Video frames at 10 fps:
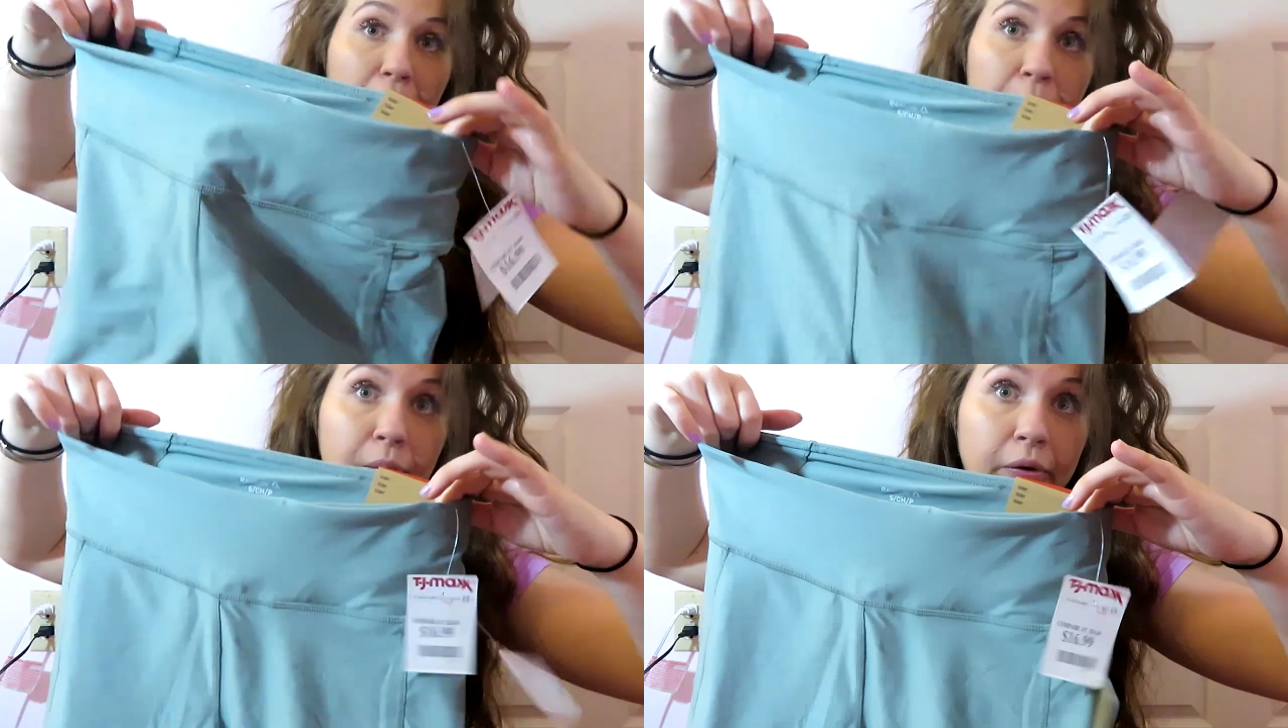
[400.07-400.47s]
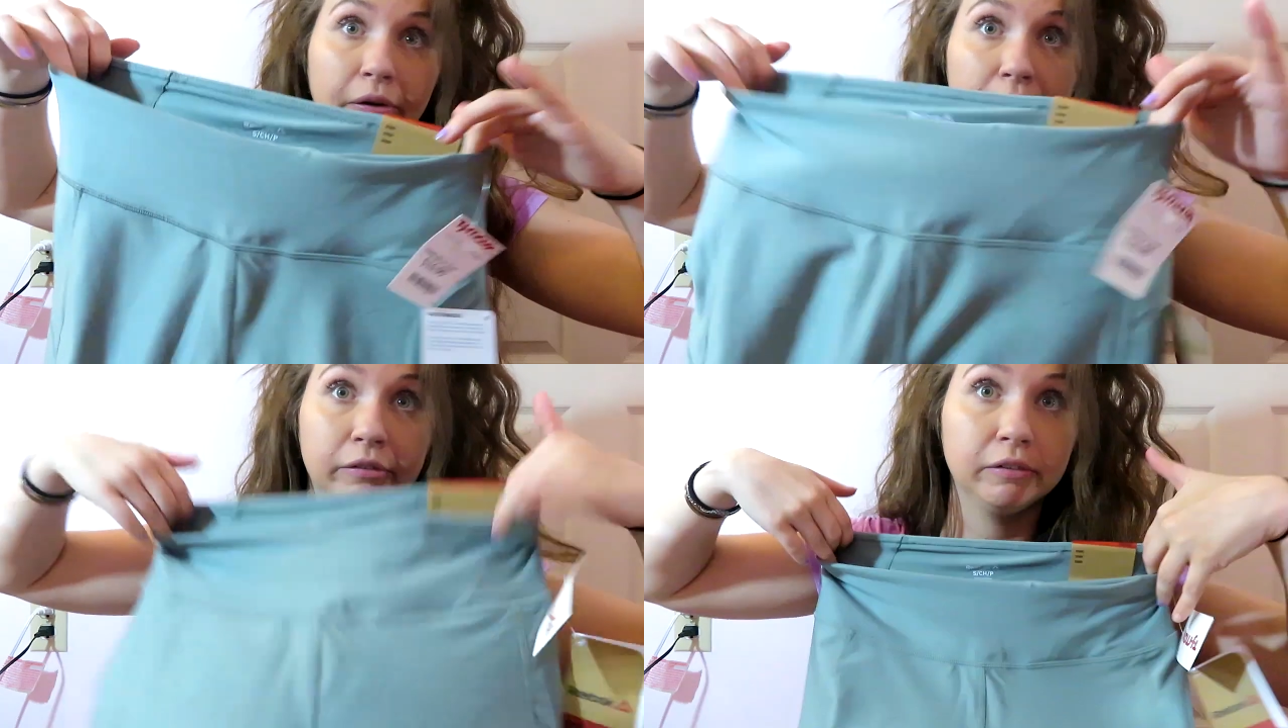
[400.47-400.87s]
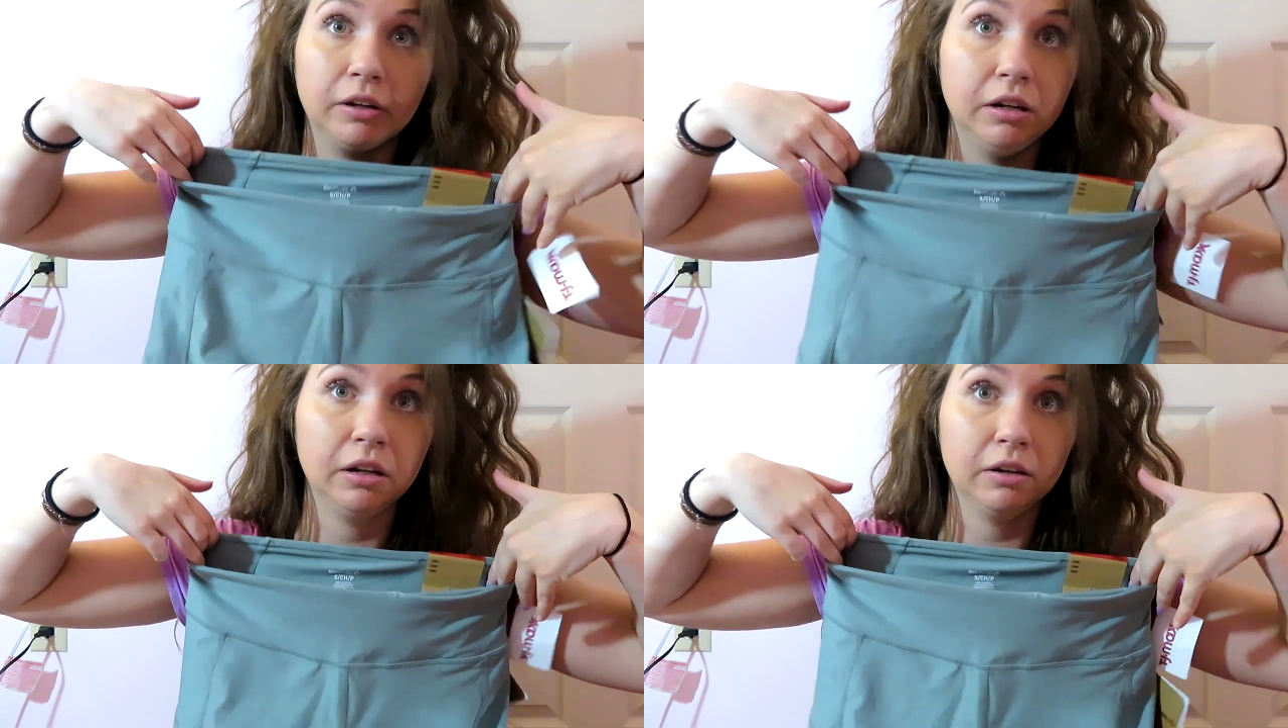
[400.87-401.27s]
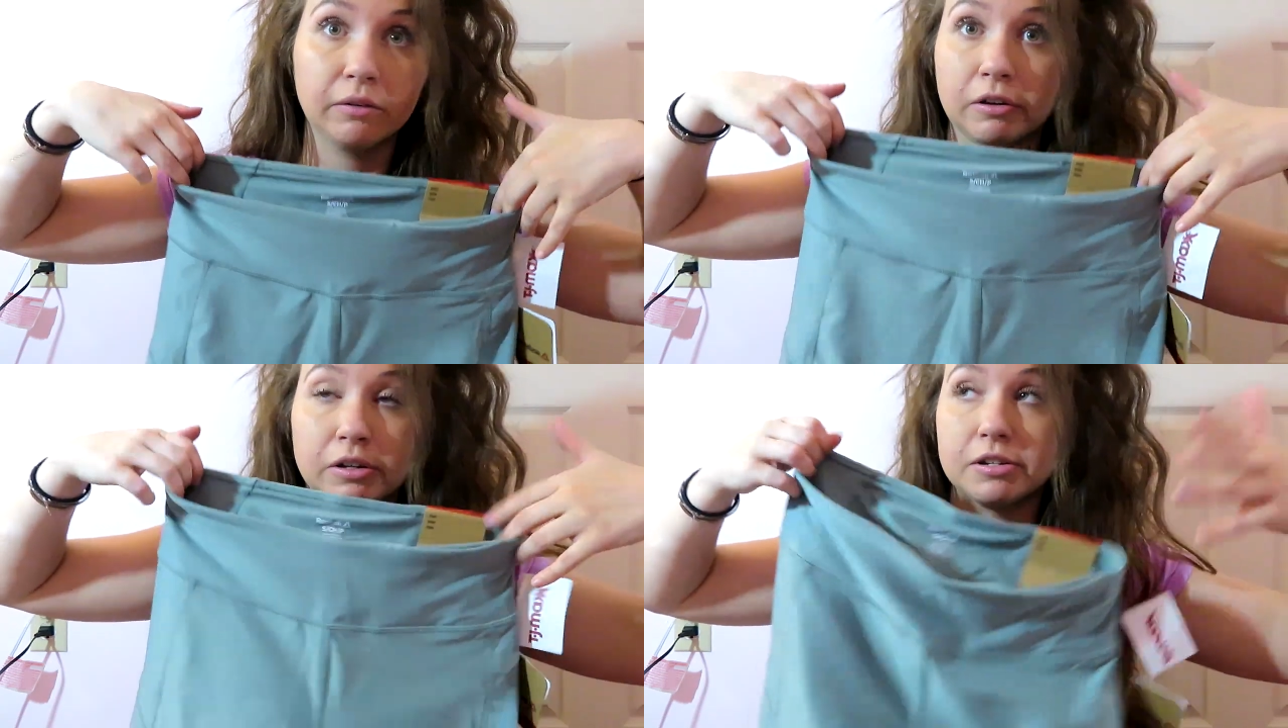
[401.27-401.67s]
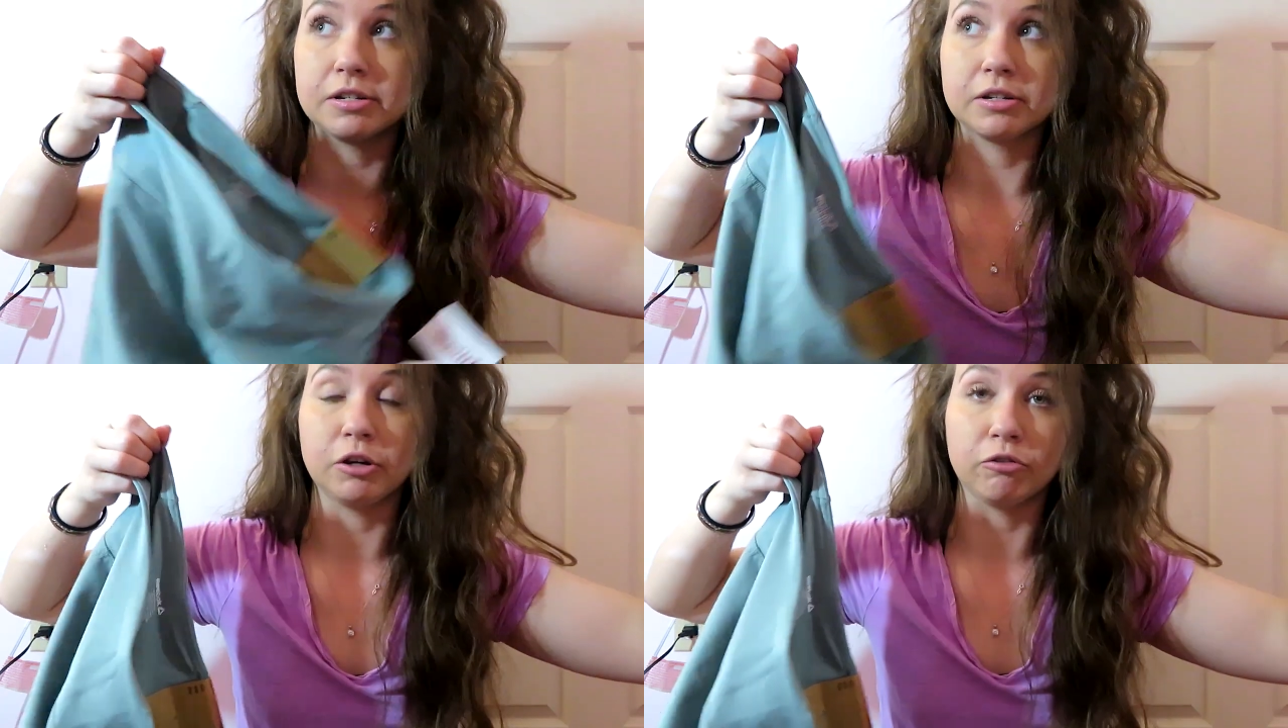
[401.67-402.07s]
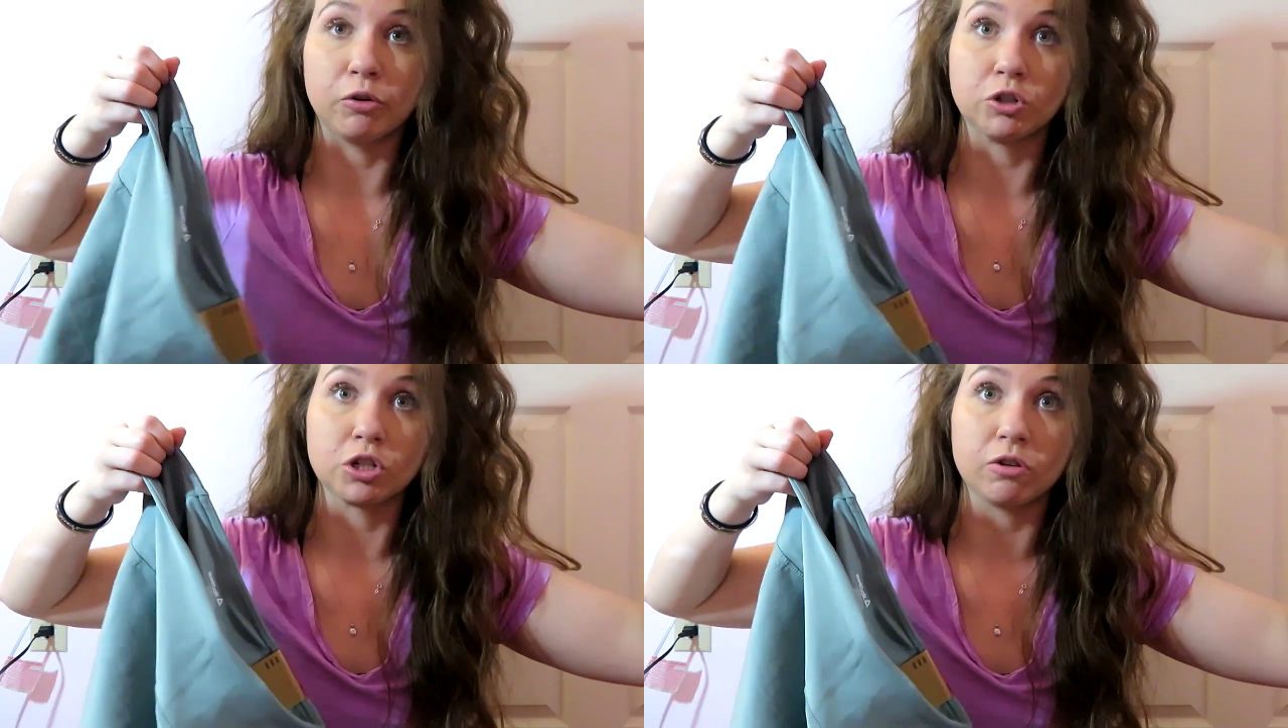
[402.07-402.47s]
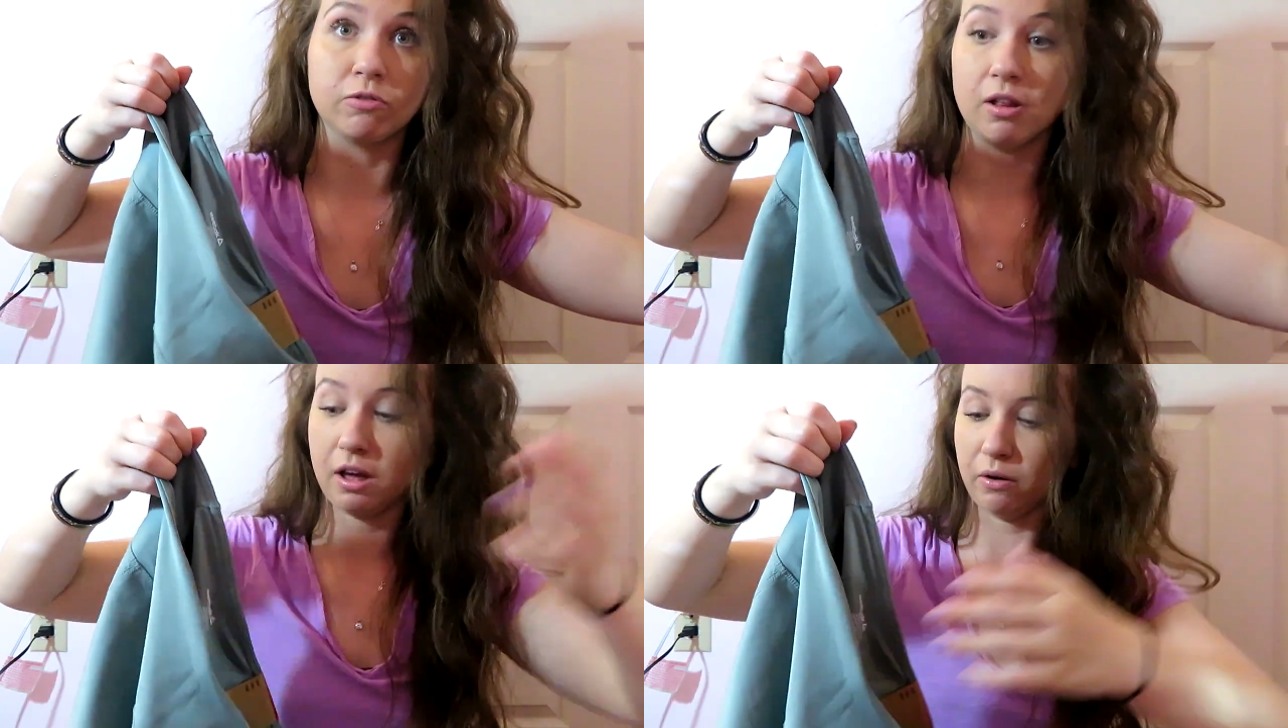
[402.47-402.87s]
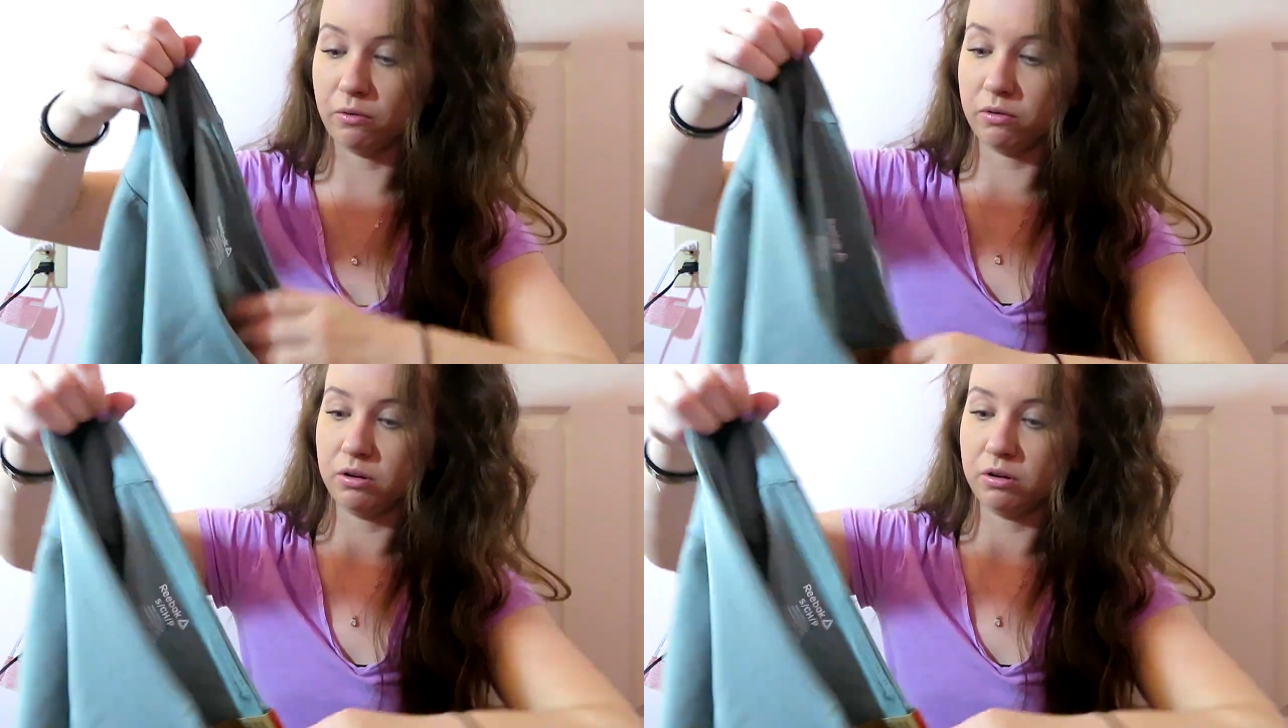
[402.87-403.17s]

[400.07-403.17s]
know what in it because your phone's just going to fall out.